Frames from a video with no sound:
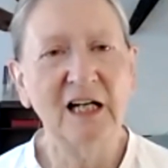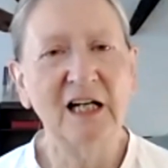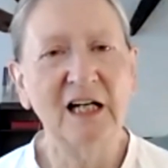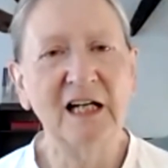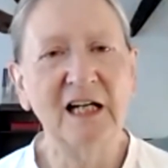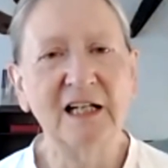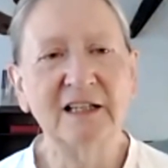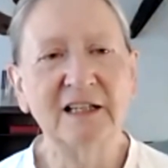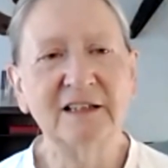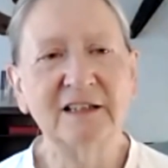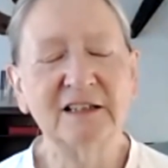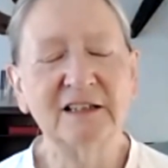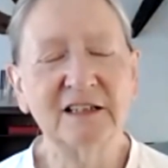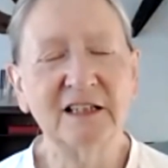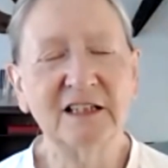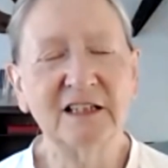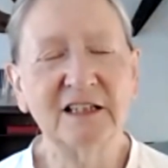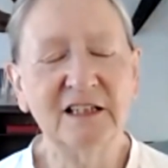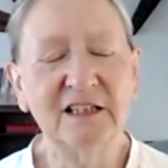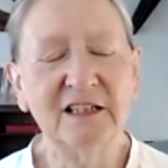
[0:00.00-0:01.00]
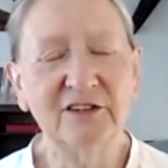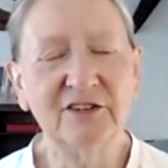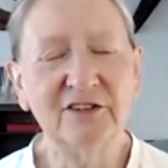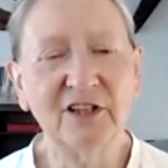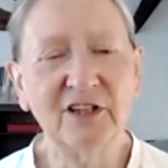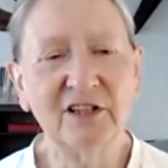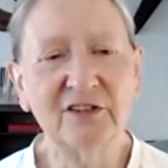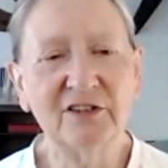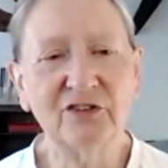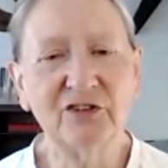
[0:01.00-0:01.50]
And he
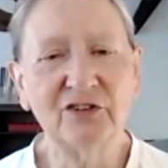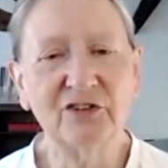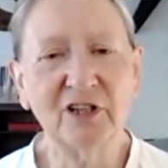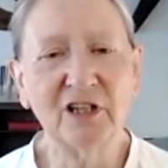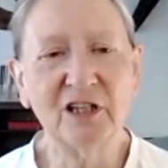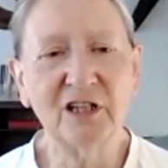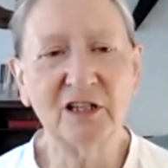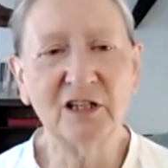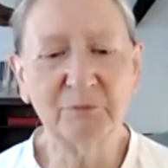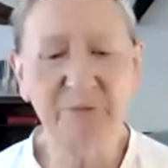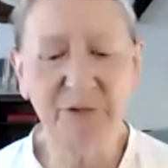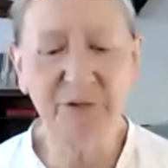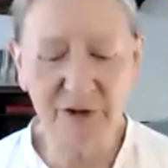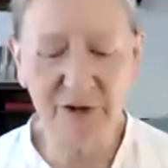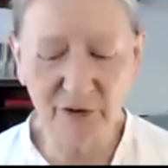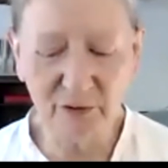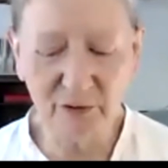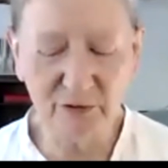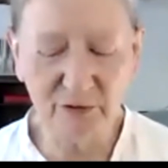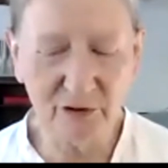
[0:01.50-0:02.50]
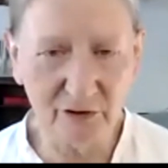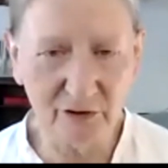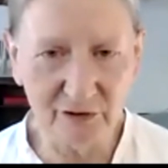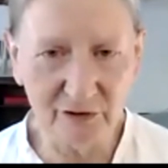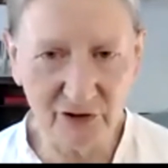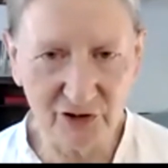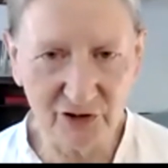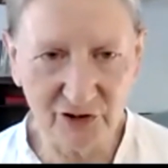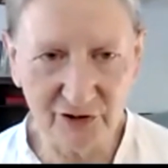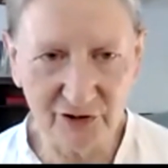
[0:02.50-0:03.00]
says, be soul
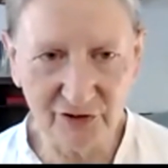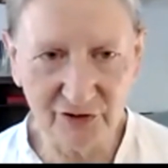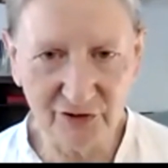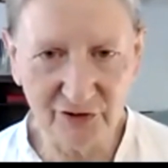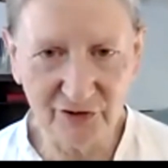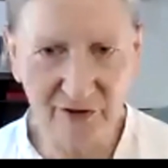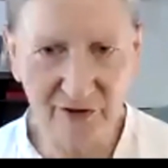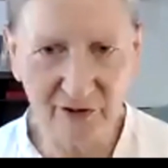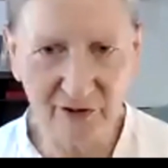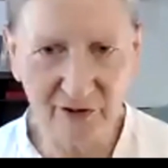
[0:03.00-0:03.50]
conscious.